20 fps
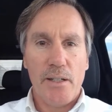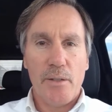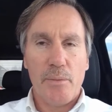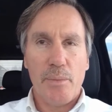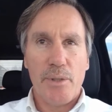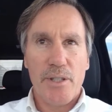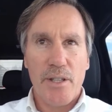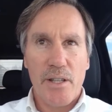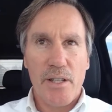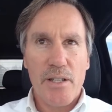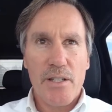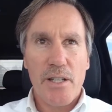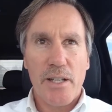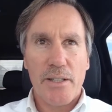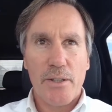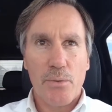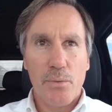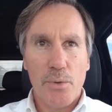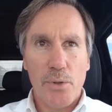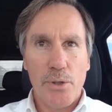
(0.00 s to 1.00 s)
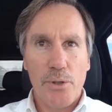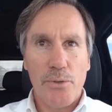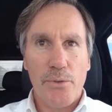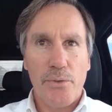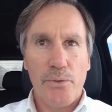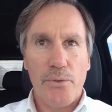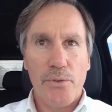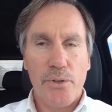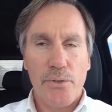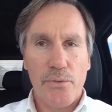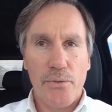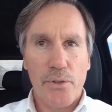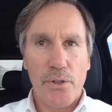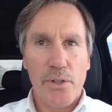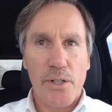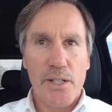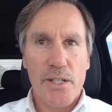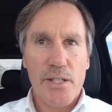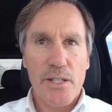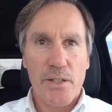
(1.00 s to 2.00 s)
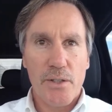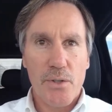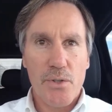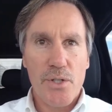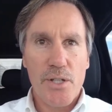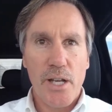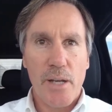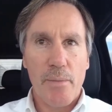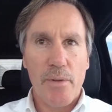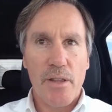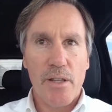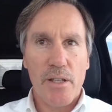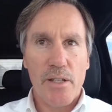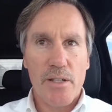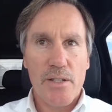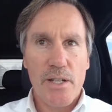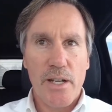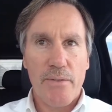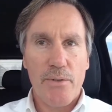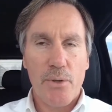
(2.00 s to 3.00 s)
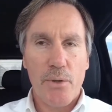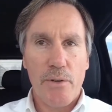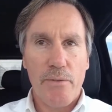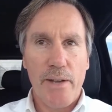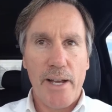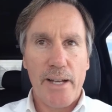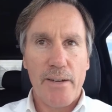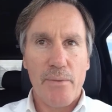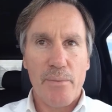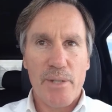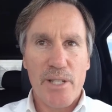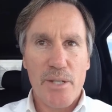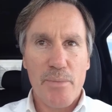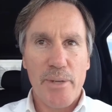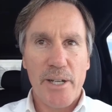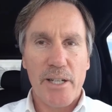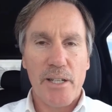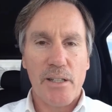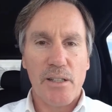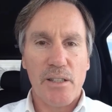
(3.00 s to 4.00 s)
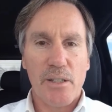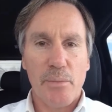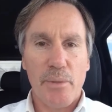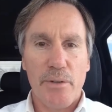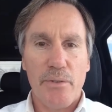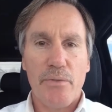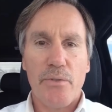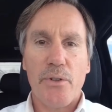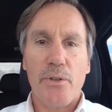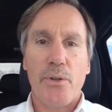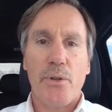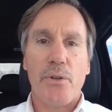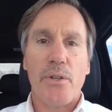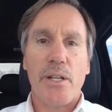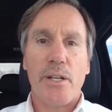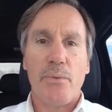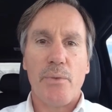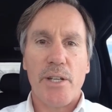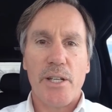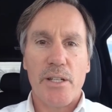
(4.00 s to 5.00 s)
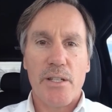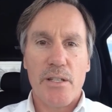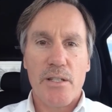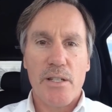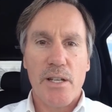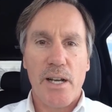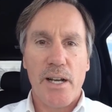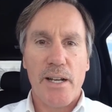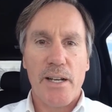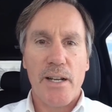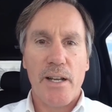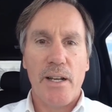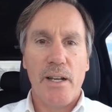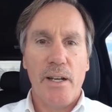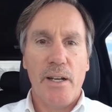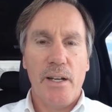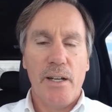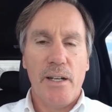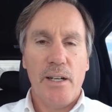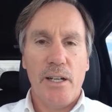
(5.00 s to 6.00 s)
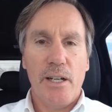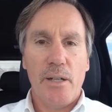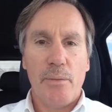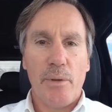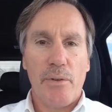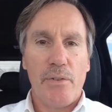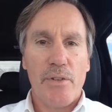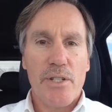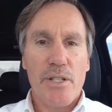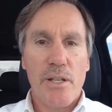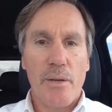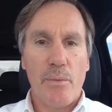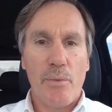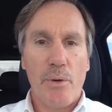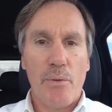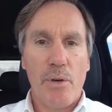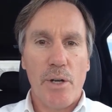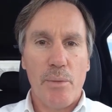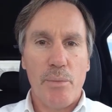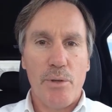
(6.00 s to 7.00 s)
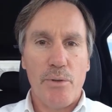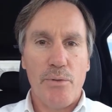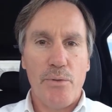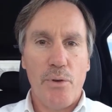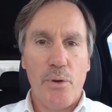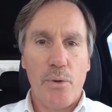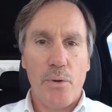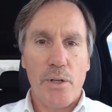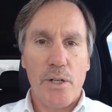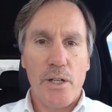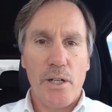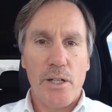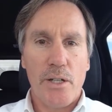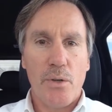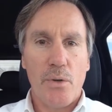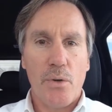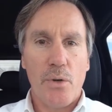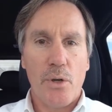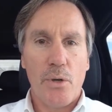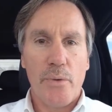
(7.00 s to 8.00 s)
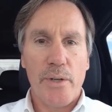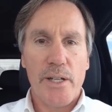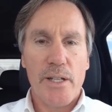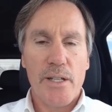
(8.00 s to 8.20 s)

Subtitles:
But things like the roof, the furnace, and those type of things, after we've had them inspect a little bit further, then we can decide if it's something we want to move forward on, or we